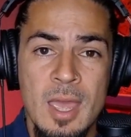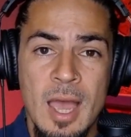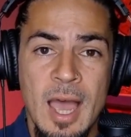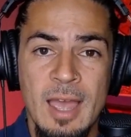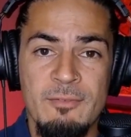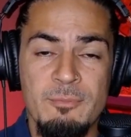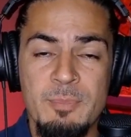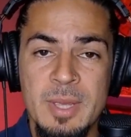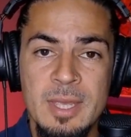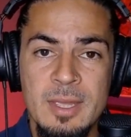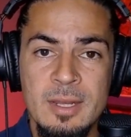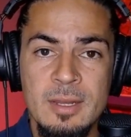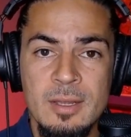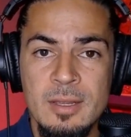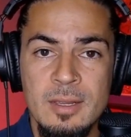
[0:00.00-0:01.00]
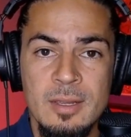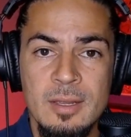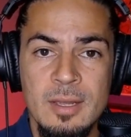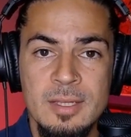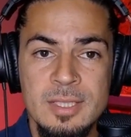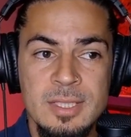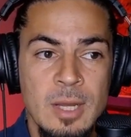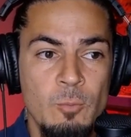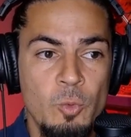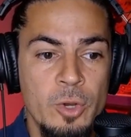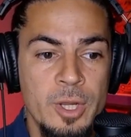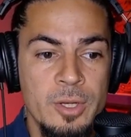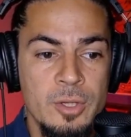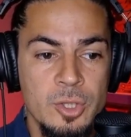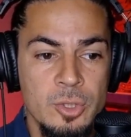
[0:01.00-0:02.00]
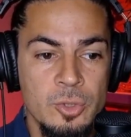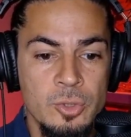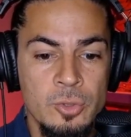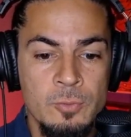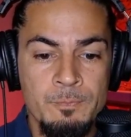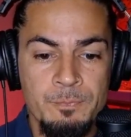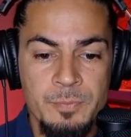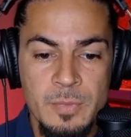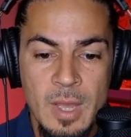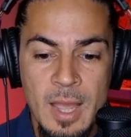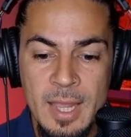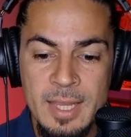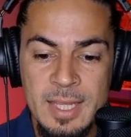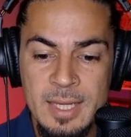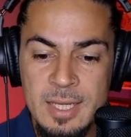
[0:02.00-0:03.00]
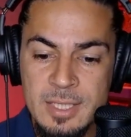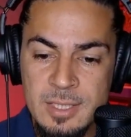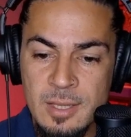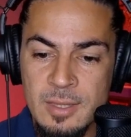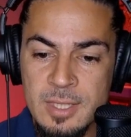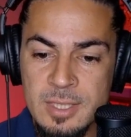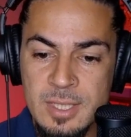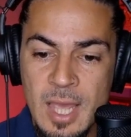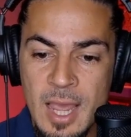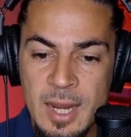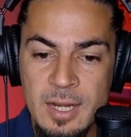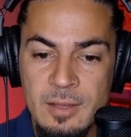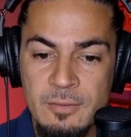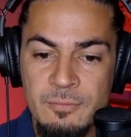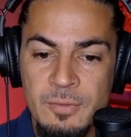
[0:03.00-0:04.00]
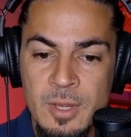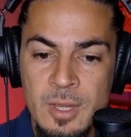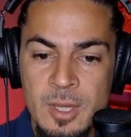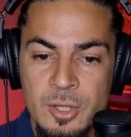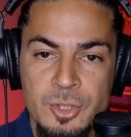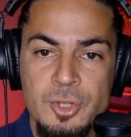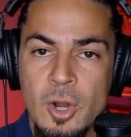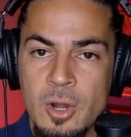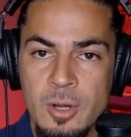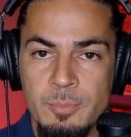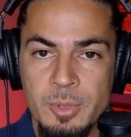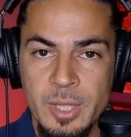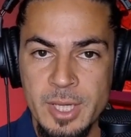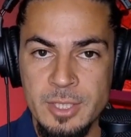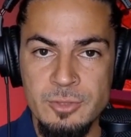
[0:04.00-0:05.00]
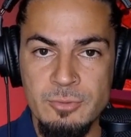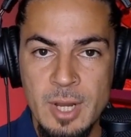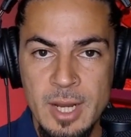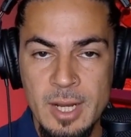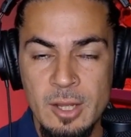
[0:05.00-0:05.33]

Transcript: I've been someone who I get into this kind of dark place, right?